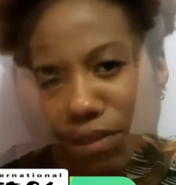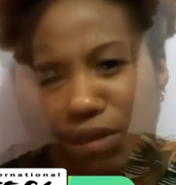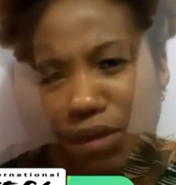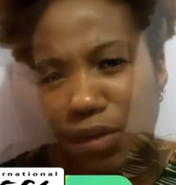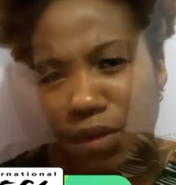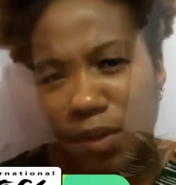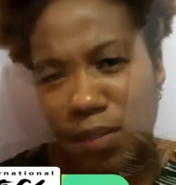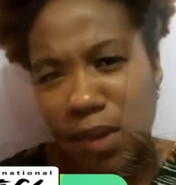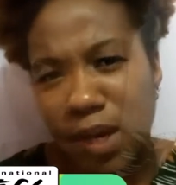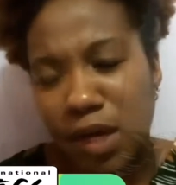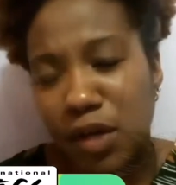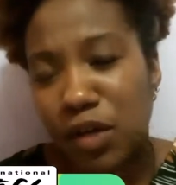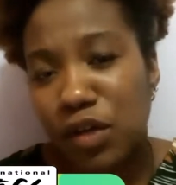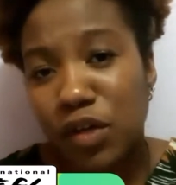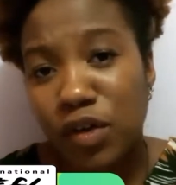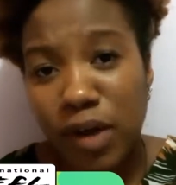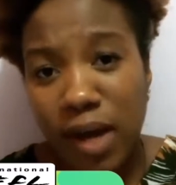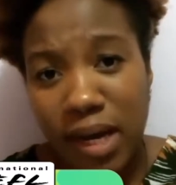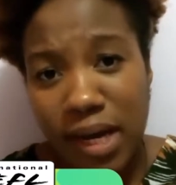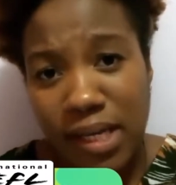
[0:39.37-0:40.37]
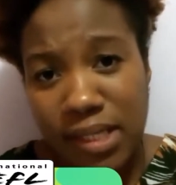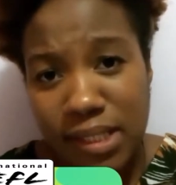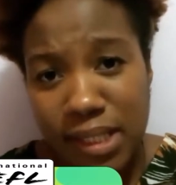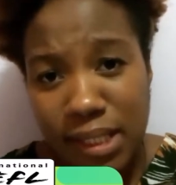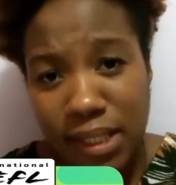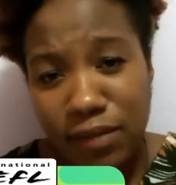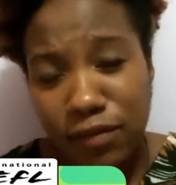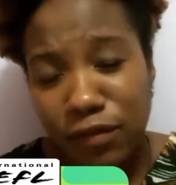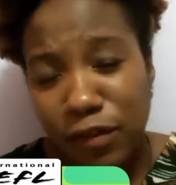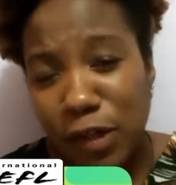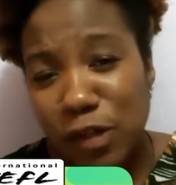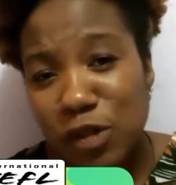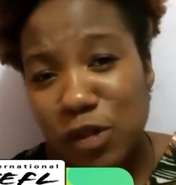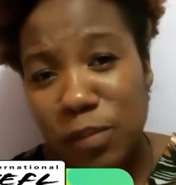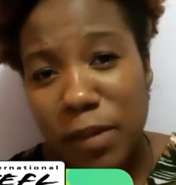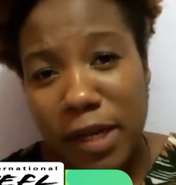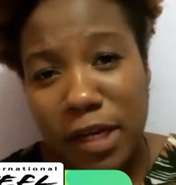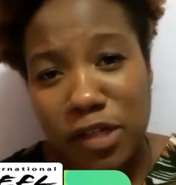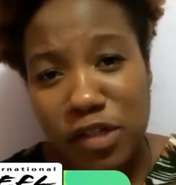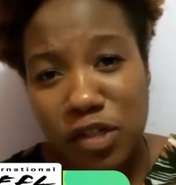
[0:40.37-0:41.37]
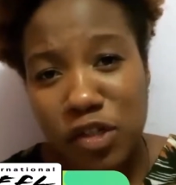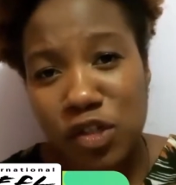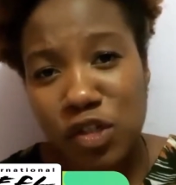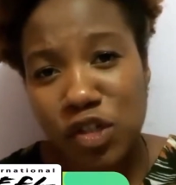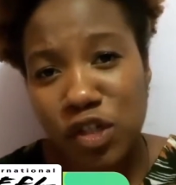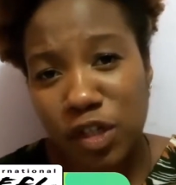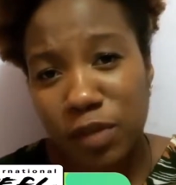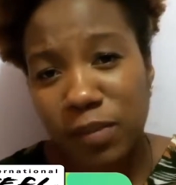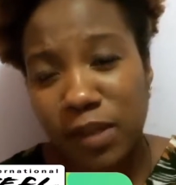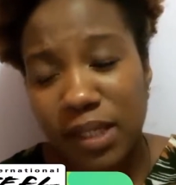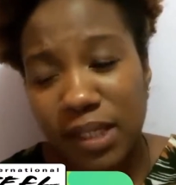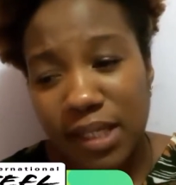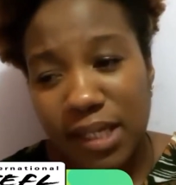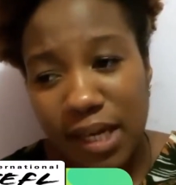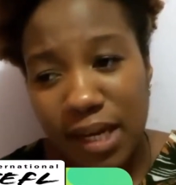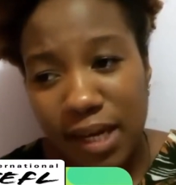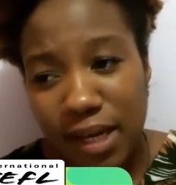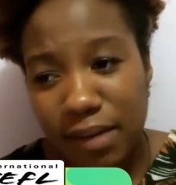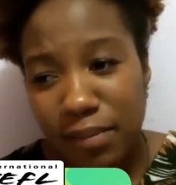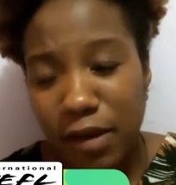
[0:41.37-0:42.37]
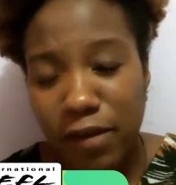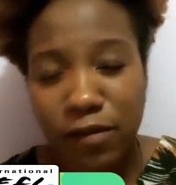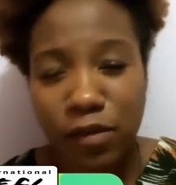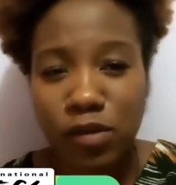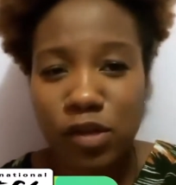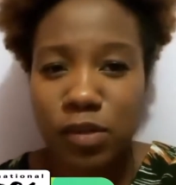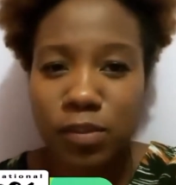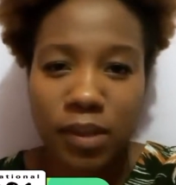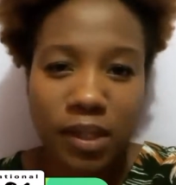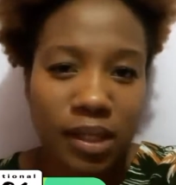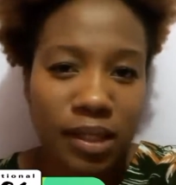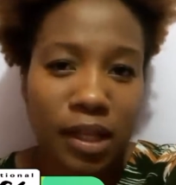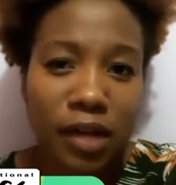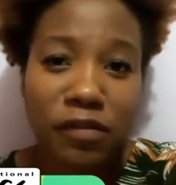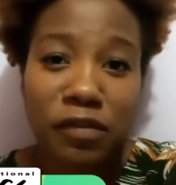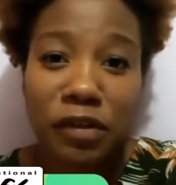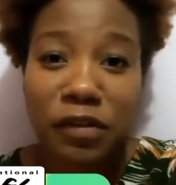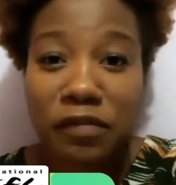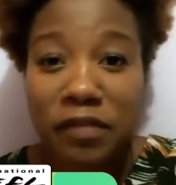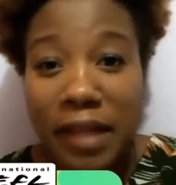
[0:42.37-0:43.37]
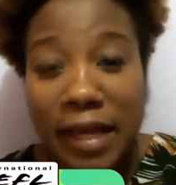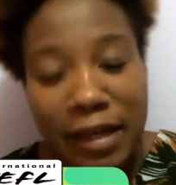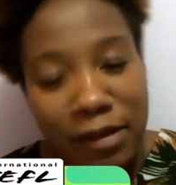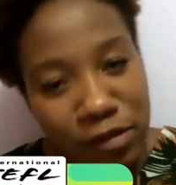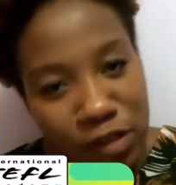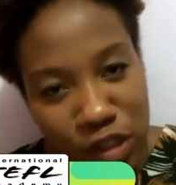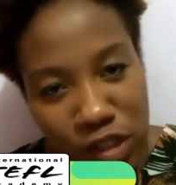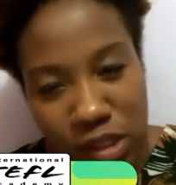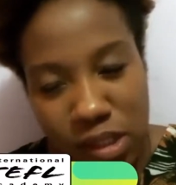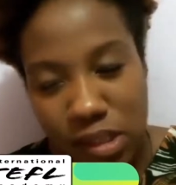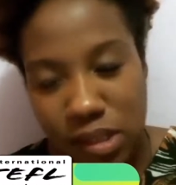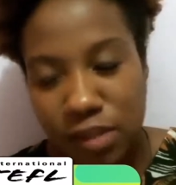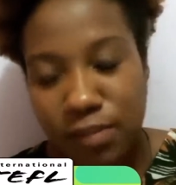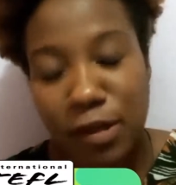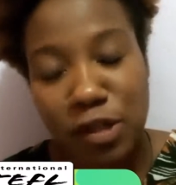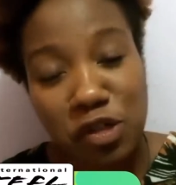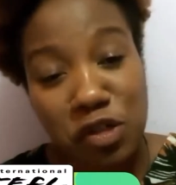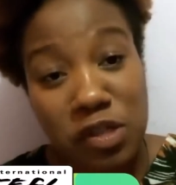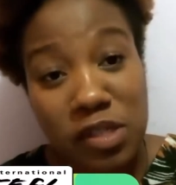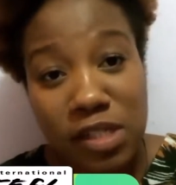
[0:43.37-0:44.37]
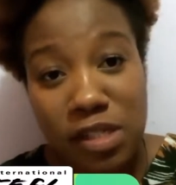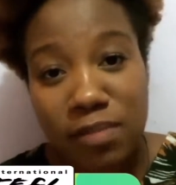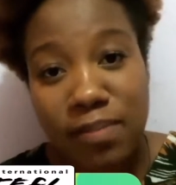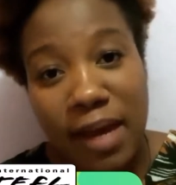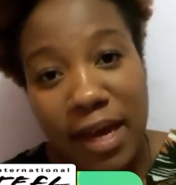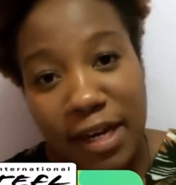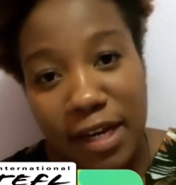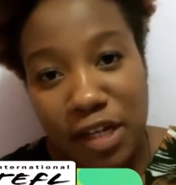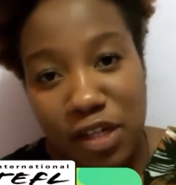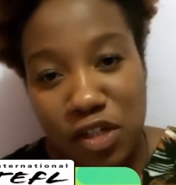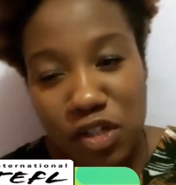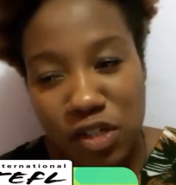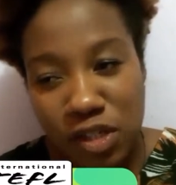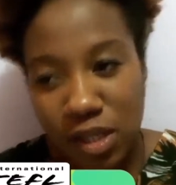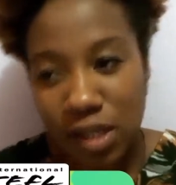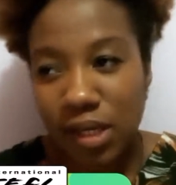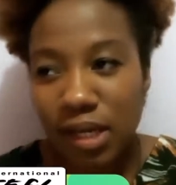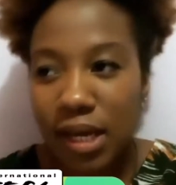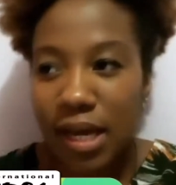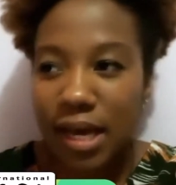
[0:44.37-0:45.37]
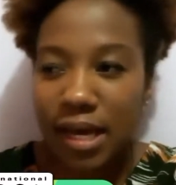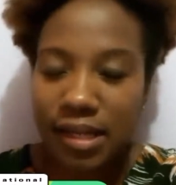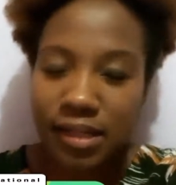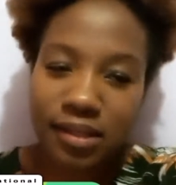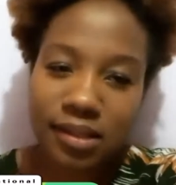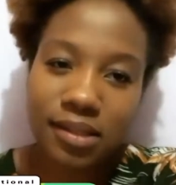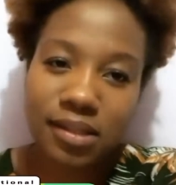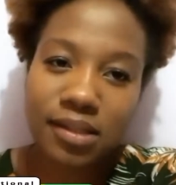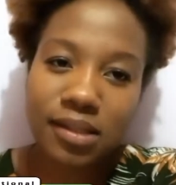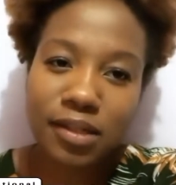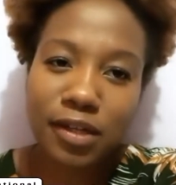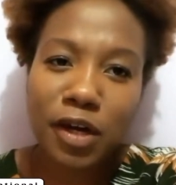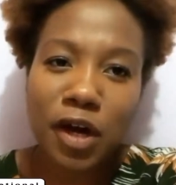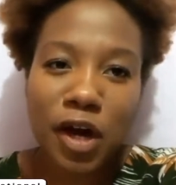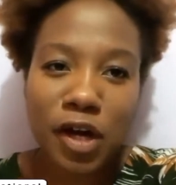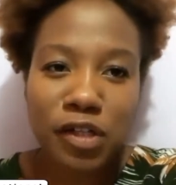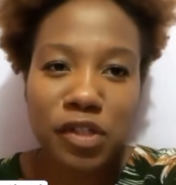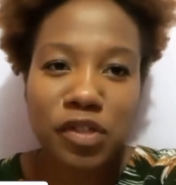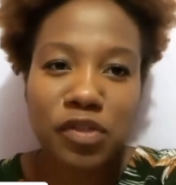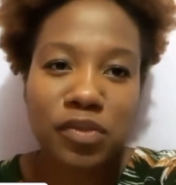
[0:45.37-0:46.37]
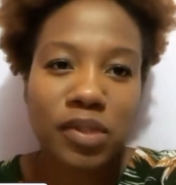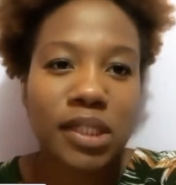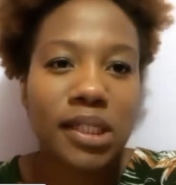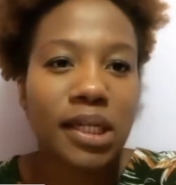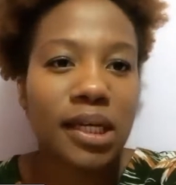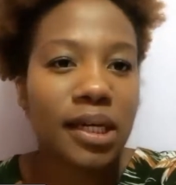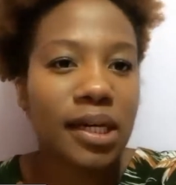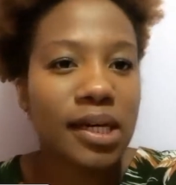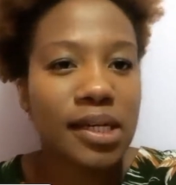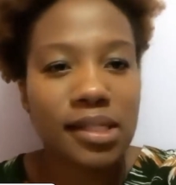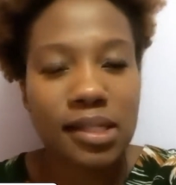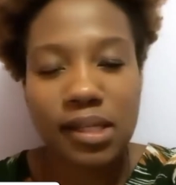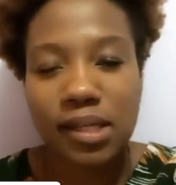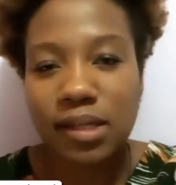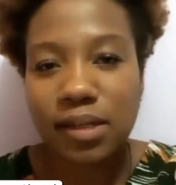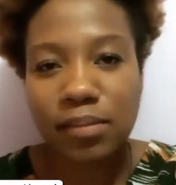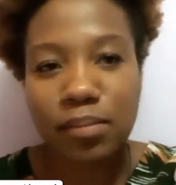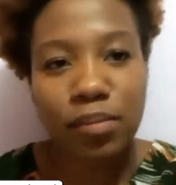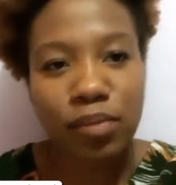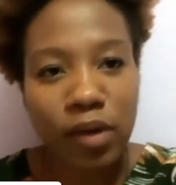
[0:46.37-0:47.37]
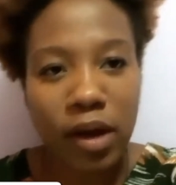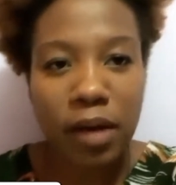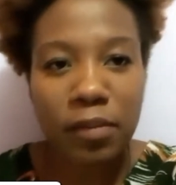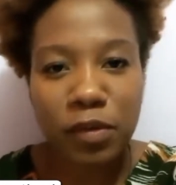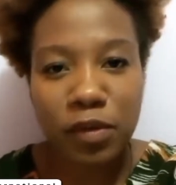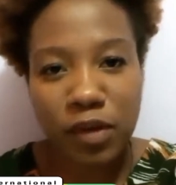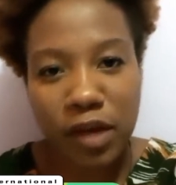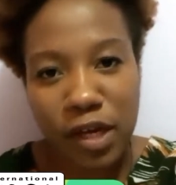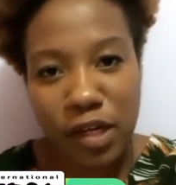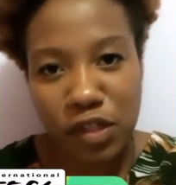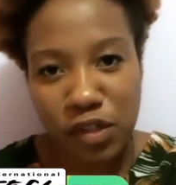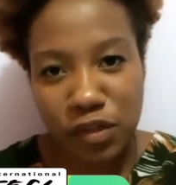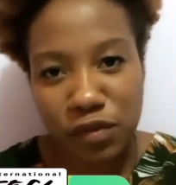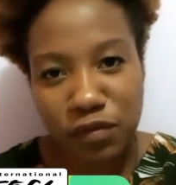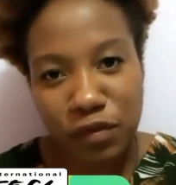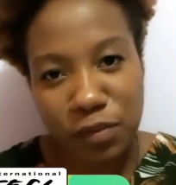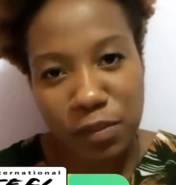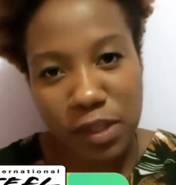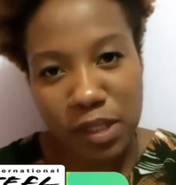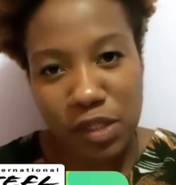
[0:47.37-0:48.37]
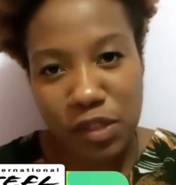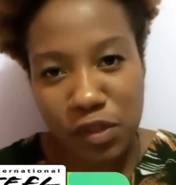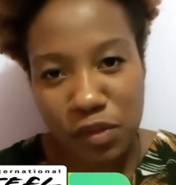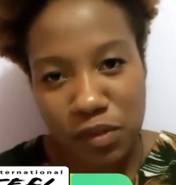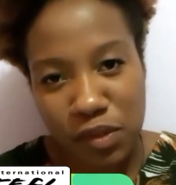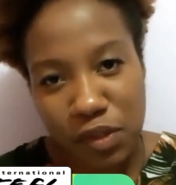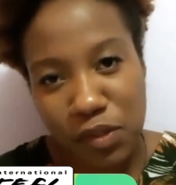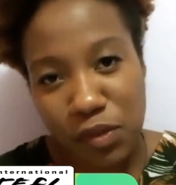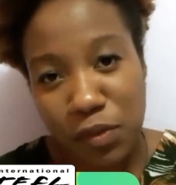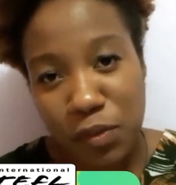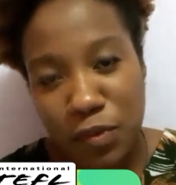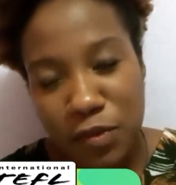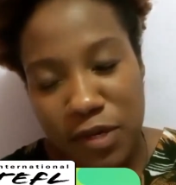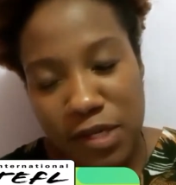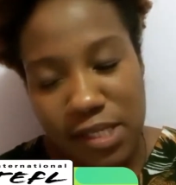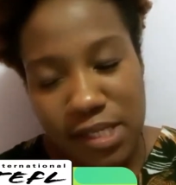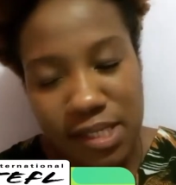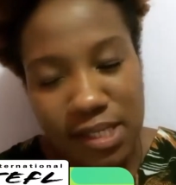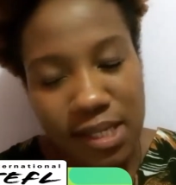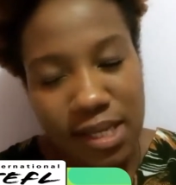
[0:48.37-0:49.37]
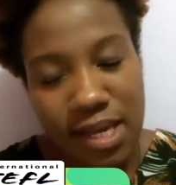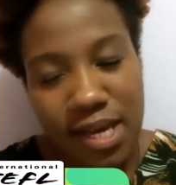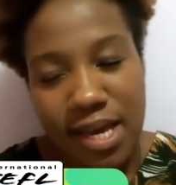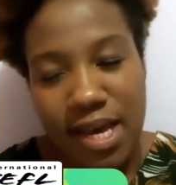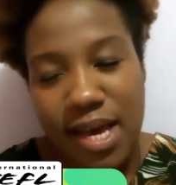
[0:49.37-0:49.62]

So in my undergrad, I studied French, Spanish, and German. I've always been a lover of languages, especially Spanish, hence Costa Rica as a prime location for me to do this course.